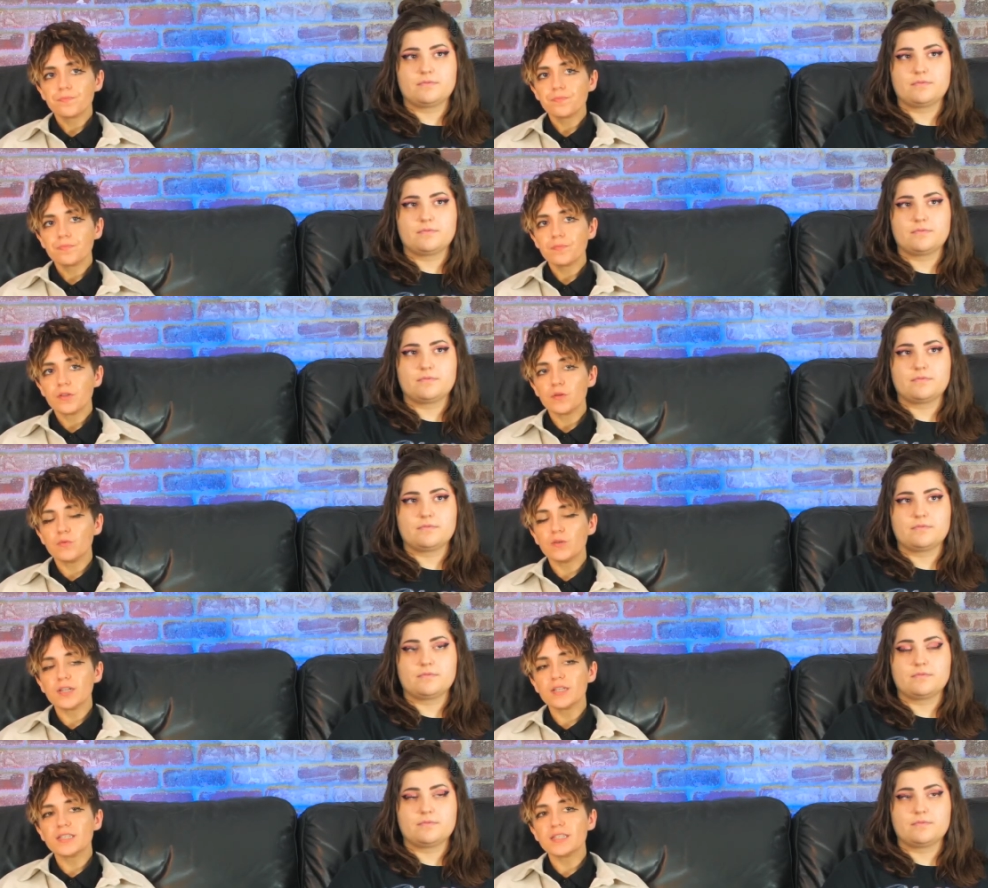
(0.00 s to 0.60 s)
Speaker 1: what
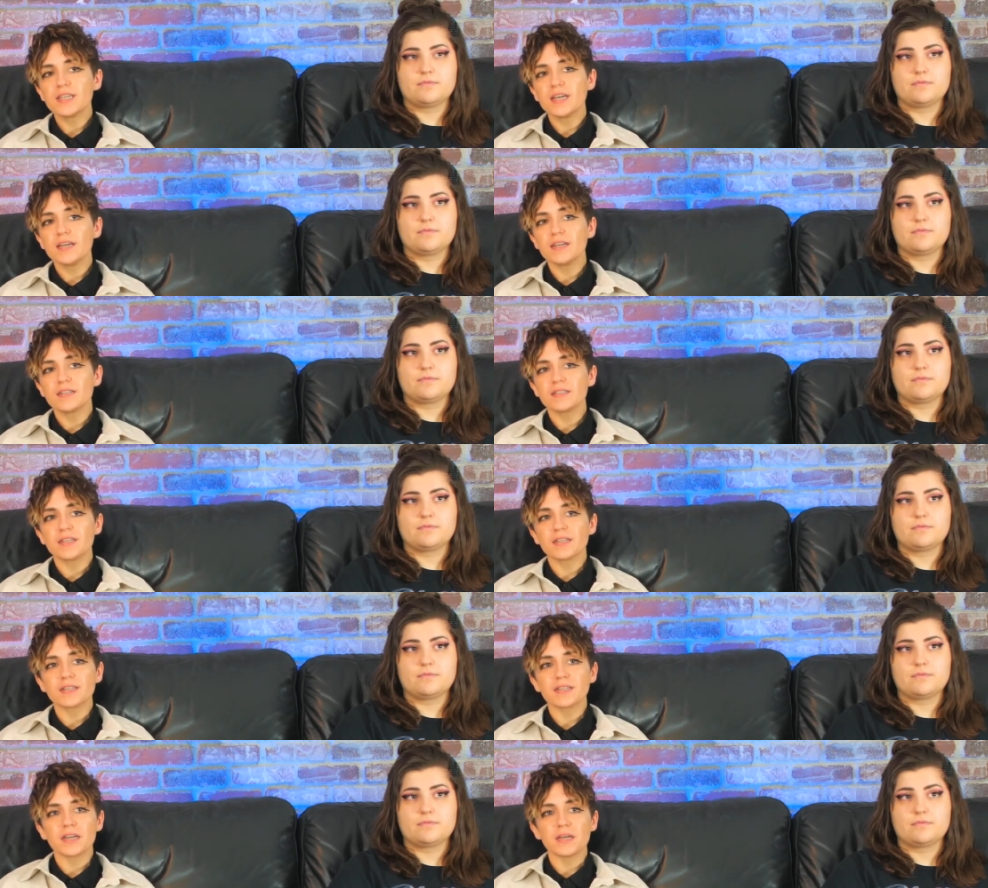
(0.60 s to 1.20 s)
I say in
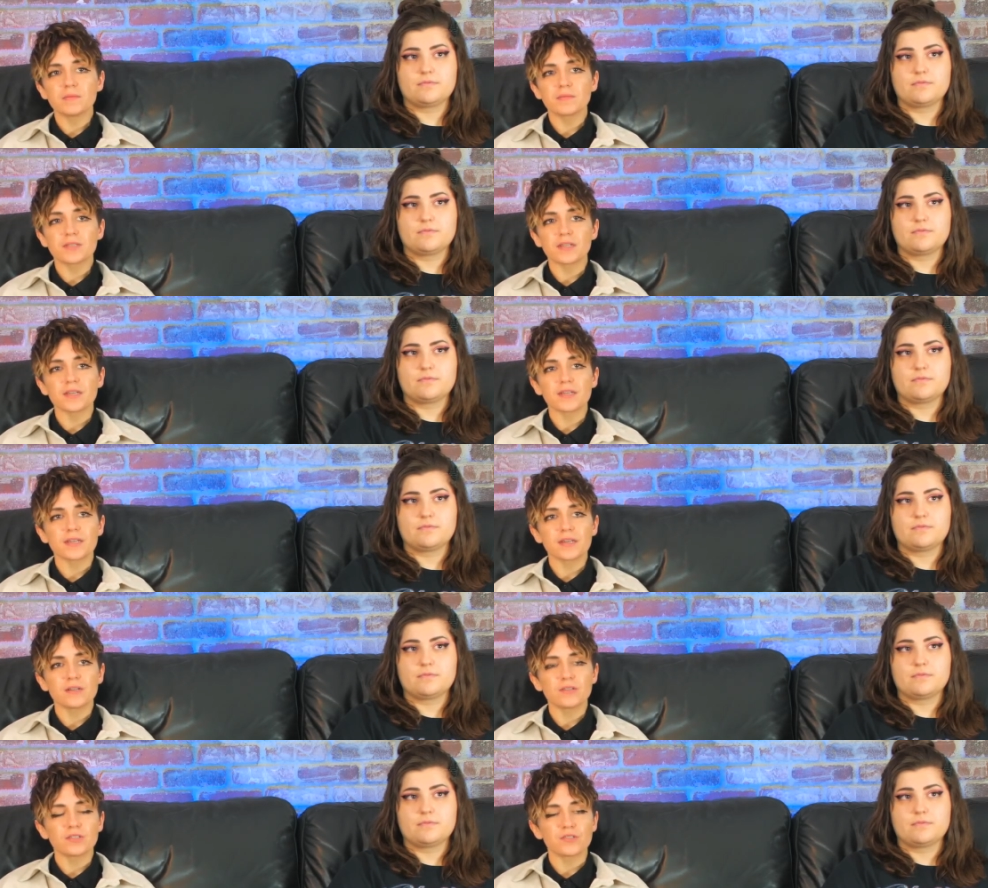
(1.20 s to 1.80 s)
like games like
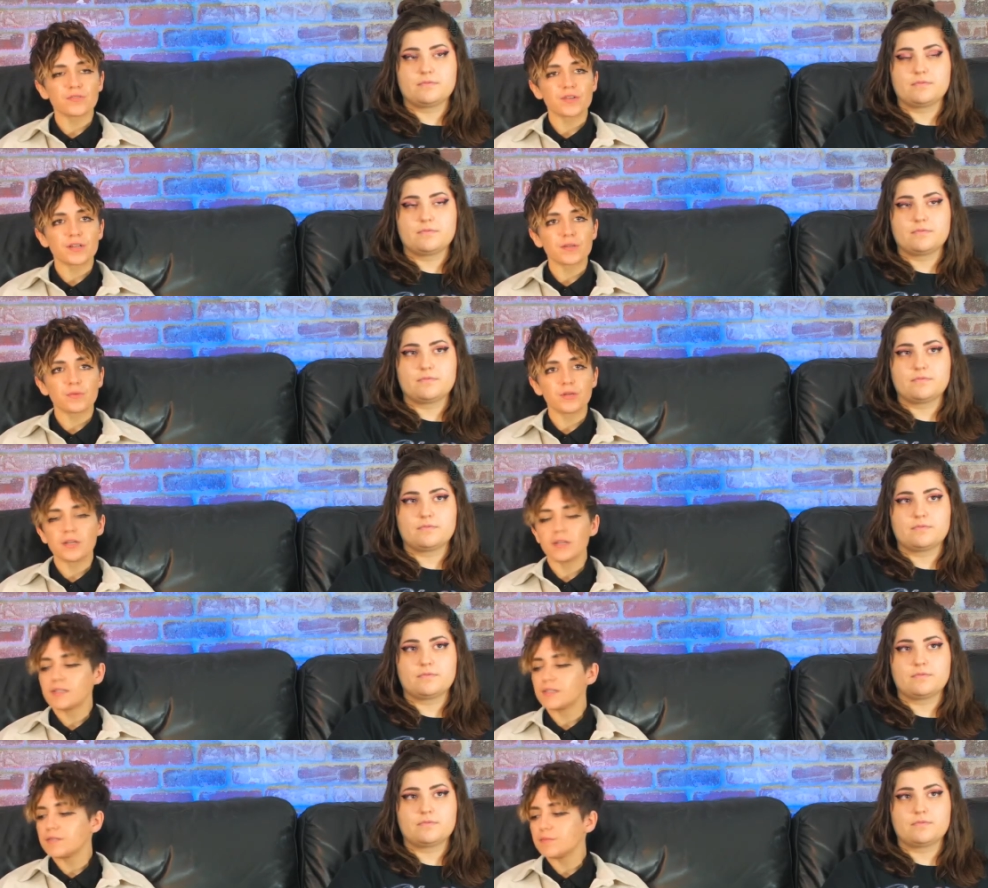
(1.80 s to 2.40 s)
Elden Ring, when
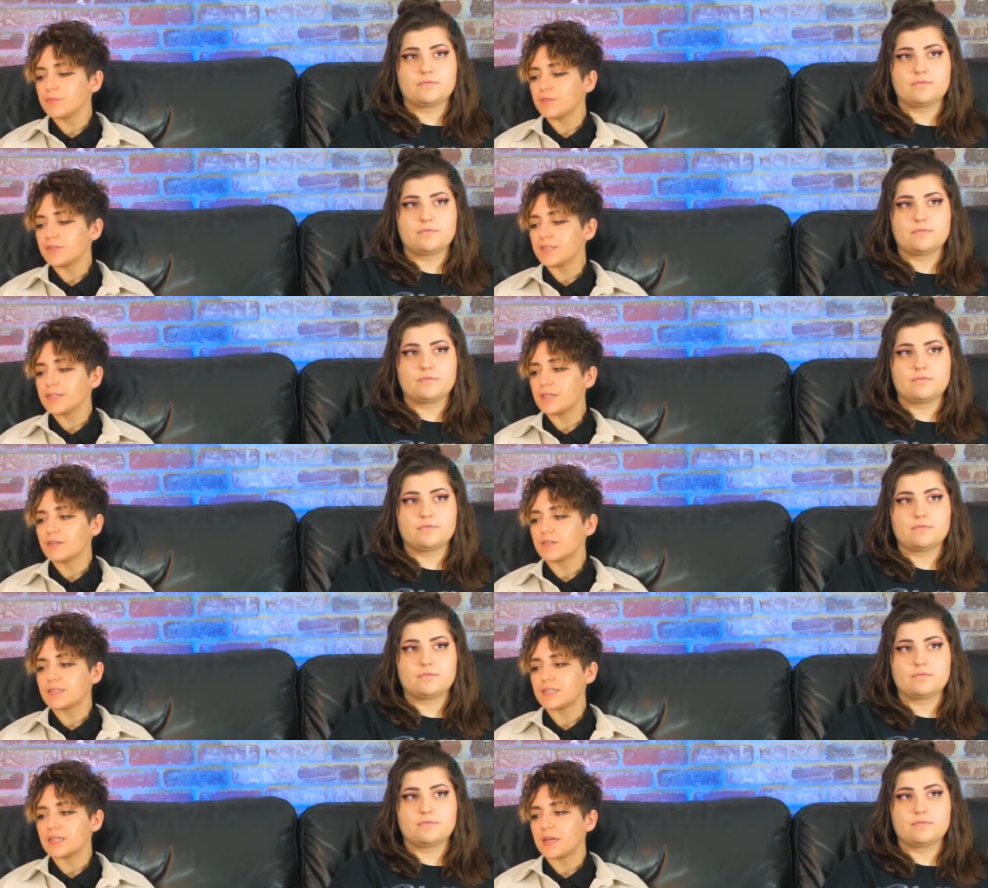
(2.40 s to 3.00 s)
in, when in doubt,
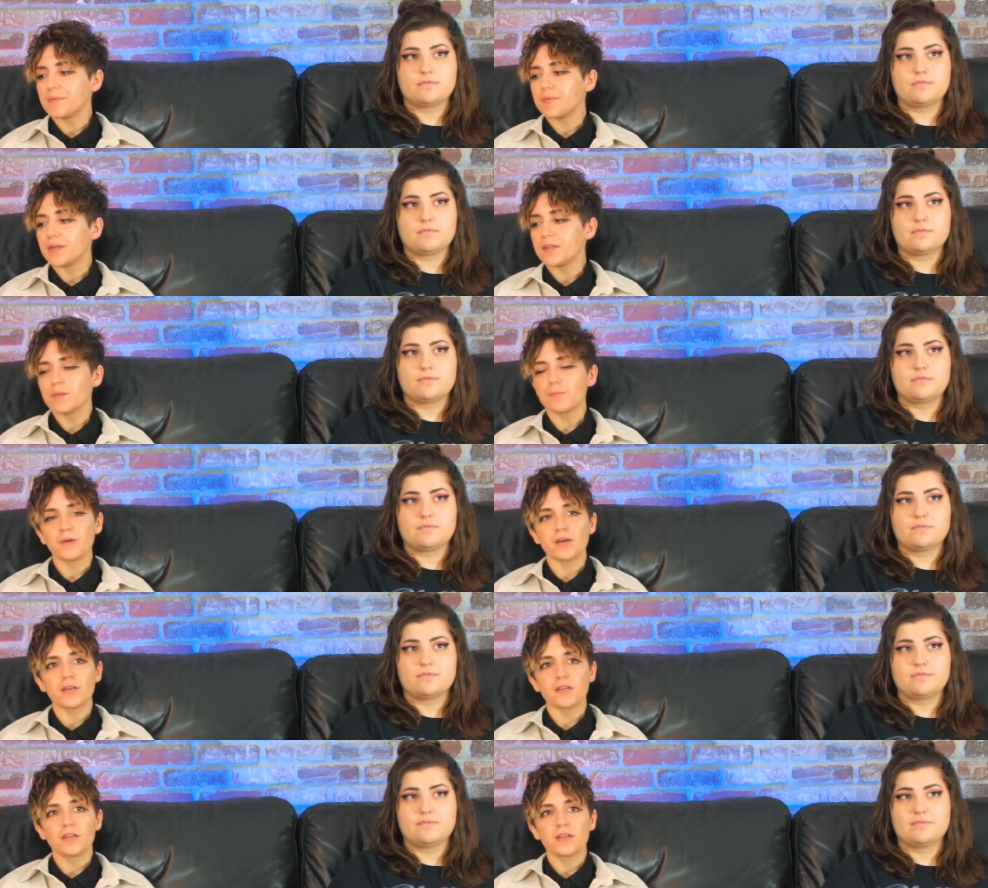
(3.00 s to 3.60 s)
stab it in the
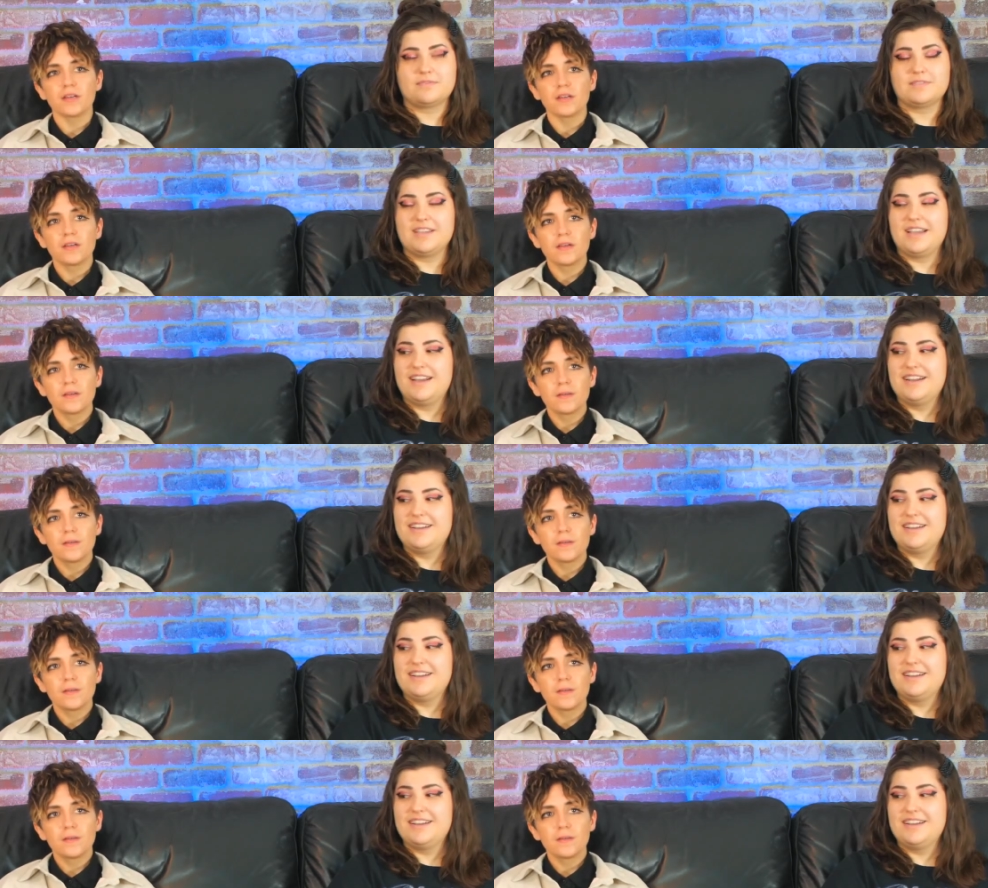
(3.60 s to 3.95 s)
butt. Yeah.